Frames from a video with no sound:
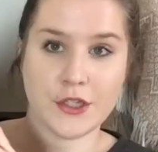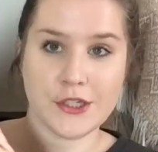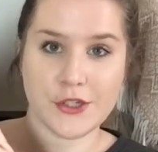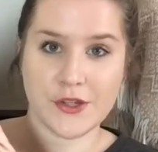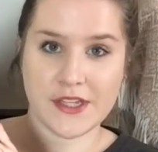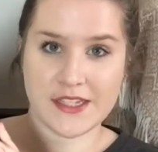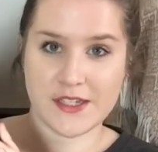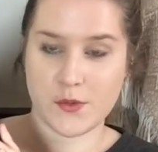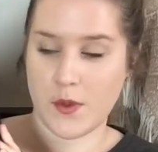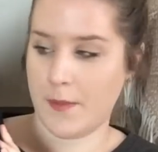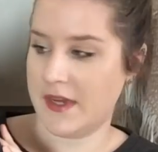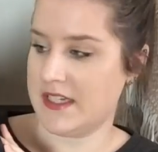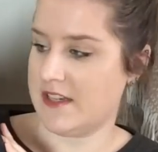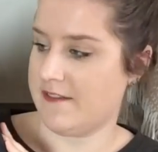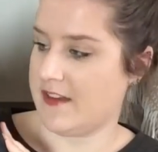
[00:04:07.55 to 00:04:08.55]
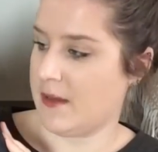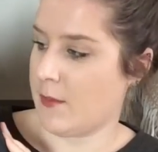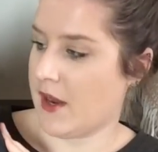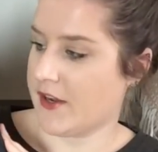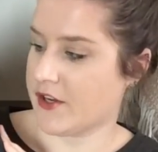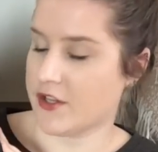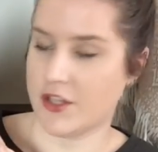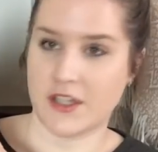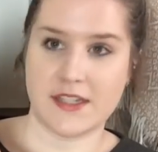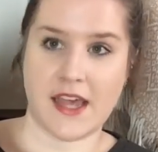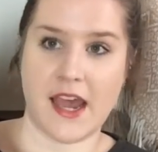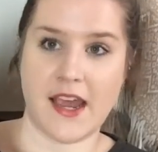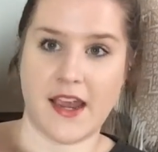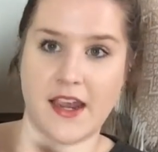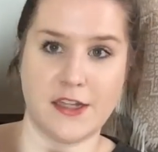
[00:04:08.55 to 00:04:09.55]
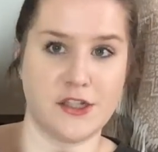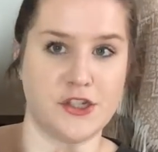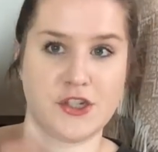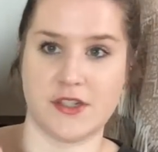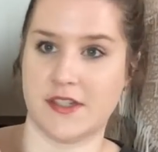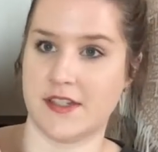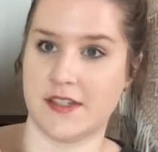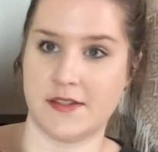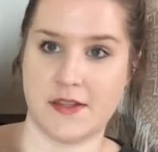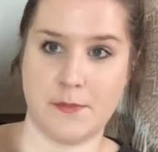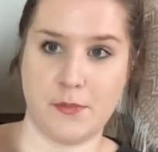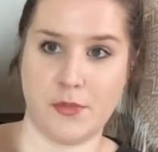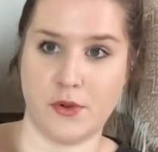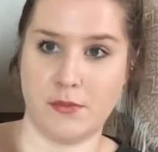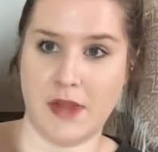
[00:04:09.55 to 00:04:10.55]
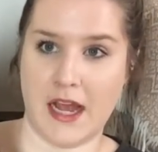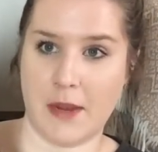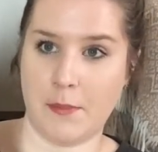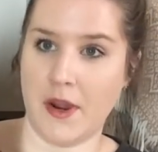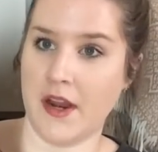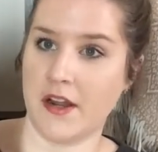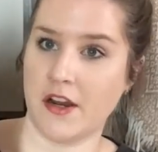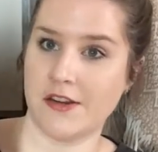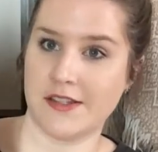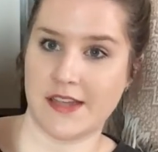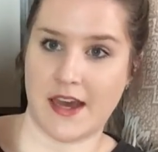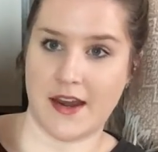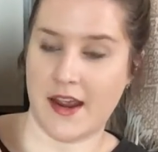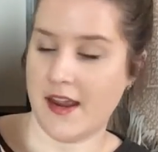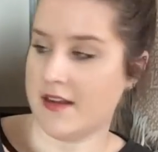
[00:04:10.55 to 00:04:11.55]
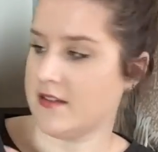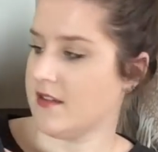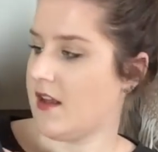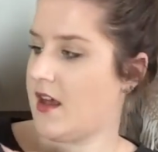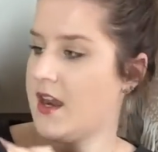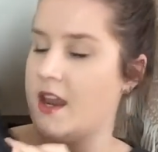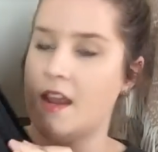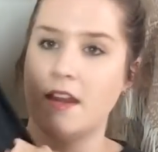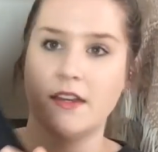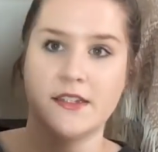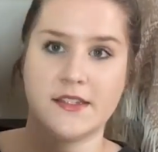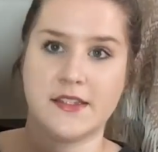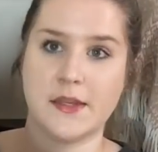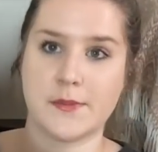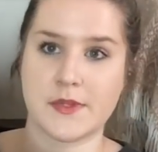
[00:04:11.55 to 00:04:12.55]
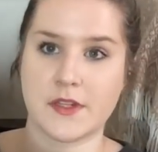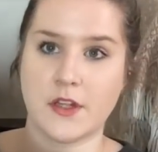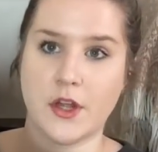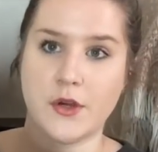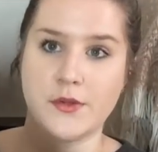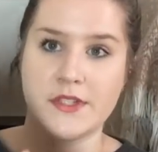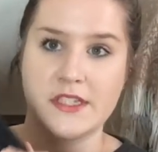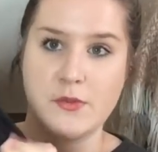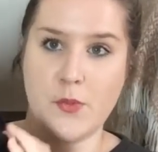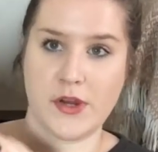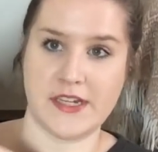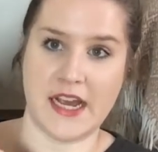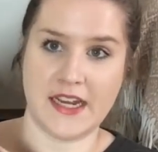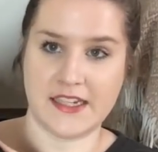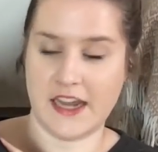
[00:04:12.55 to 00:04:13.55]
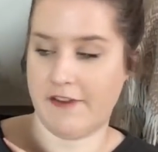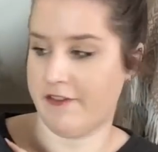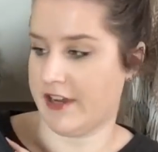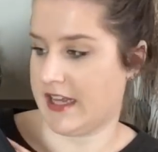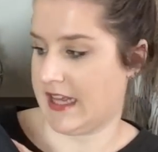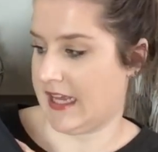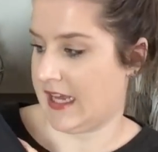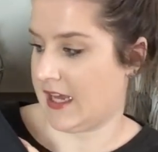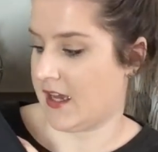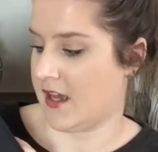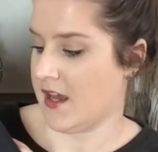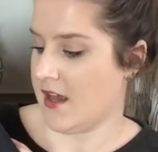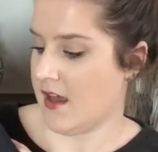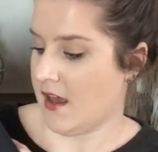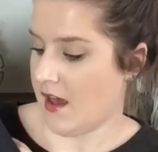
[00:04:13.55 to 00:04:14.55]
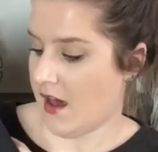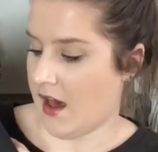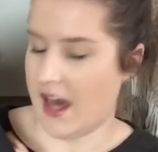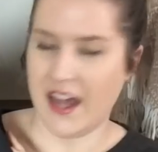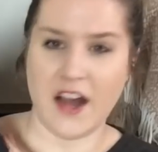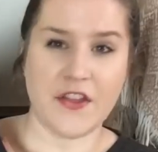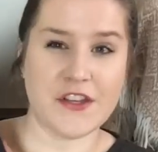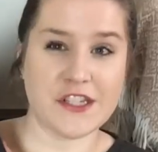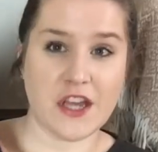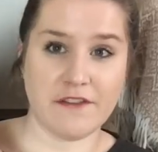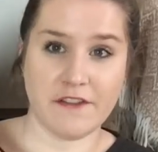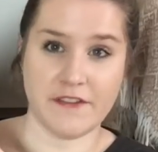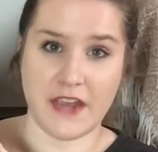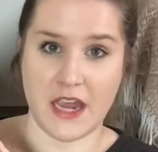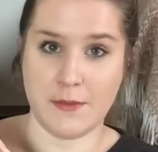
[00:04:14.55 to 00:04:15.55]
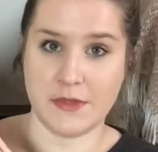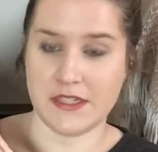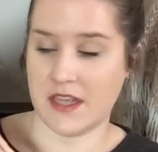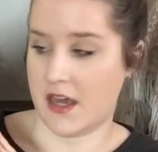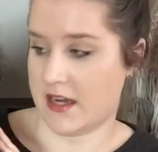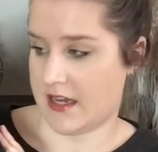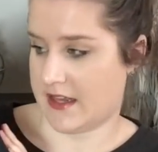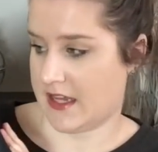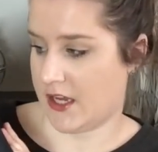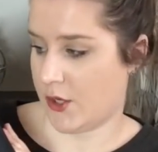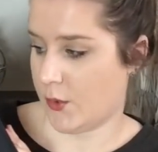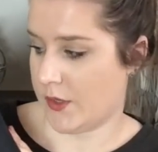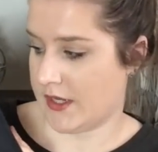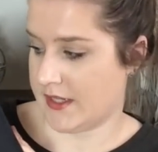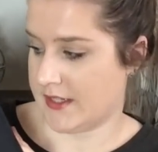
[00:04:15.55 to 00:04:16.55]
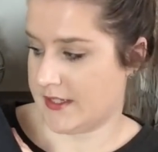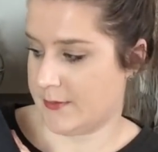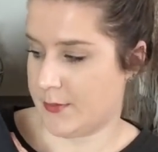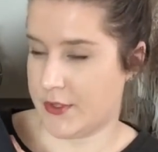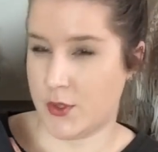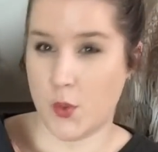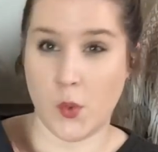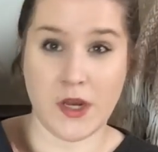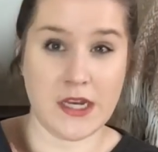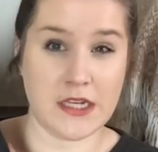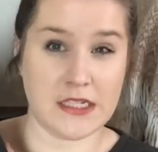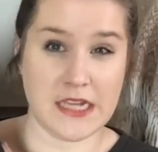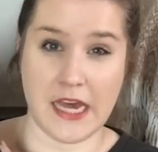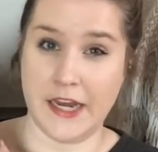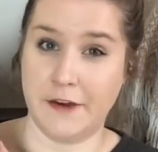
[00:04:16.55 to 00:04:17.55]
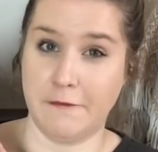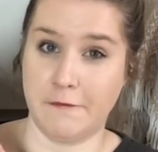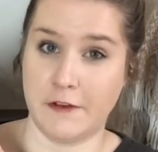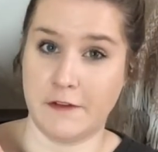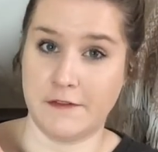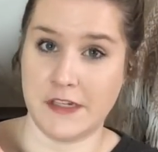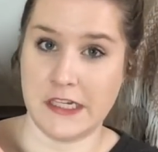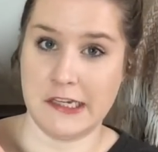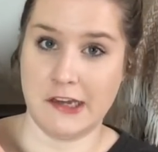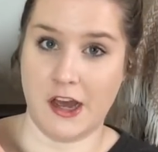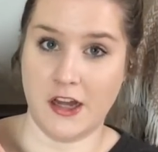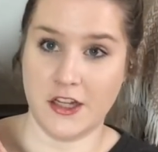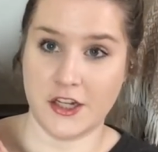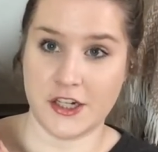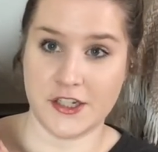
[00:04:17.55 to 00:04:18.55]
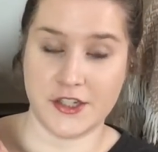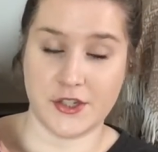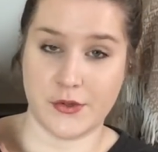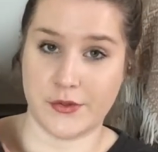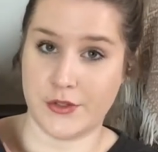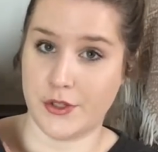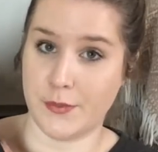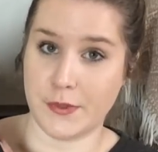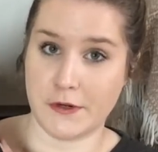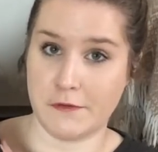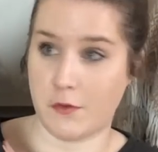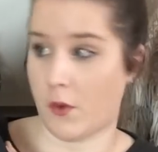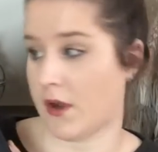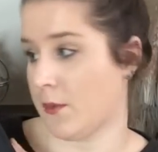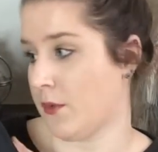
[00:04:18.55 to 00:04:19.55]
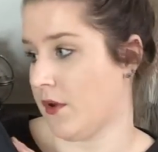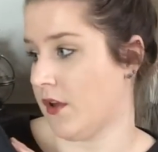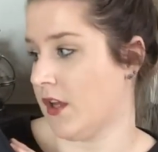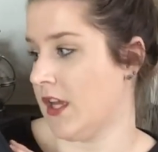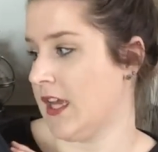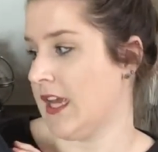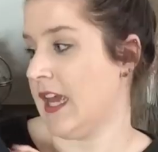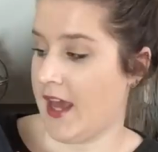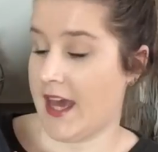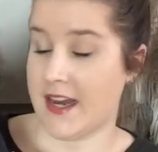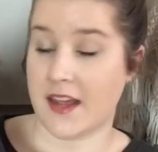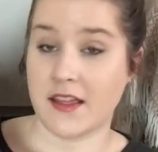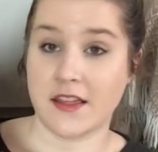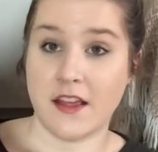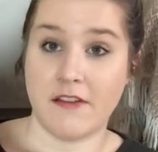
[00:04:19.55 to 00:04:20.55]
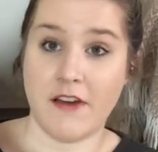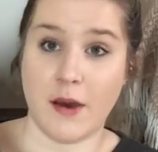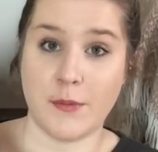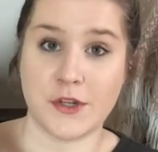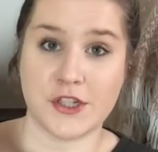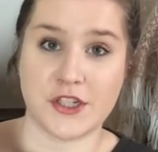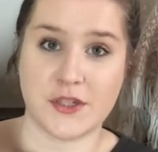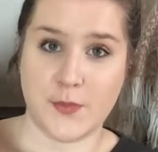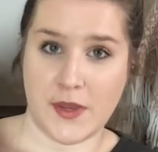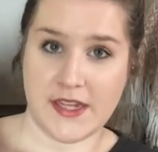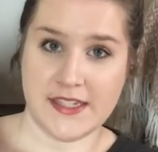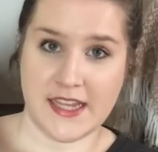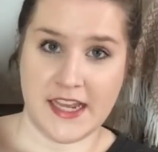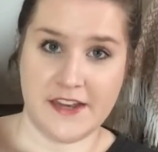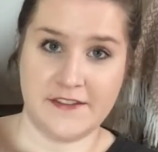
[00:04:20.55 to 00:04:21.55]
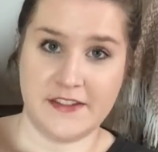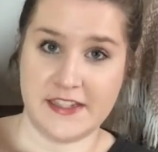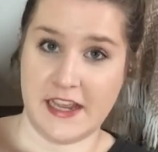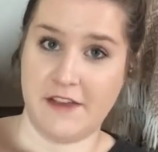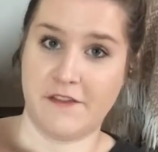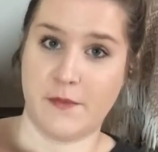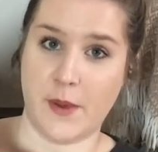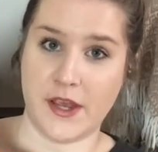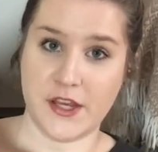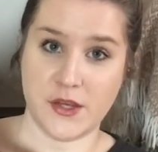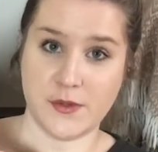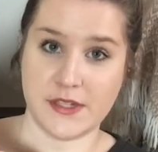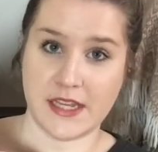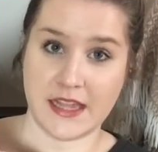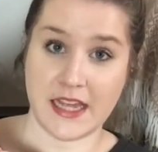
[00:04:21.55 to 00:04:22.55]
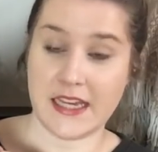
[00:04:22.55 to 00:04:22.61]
So this is what my DVD binder looks like. It's just a simple black binder. It's got a handle on it and it zips closed to protect everything. I got this off of Amazon. I think it was between 10 and $15, so super affordable. And I love how much space I have saved by using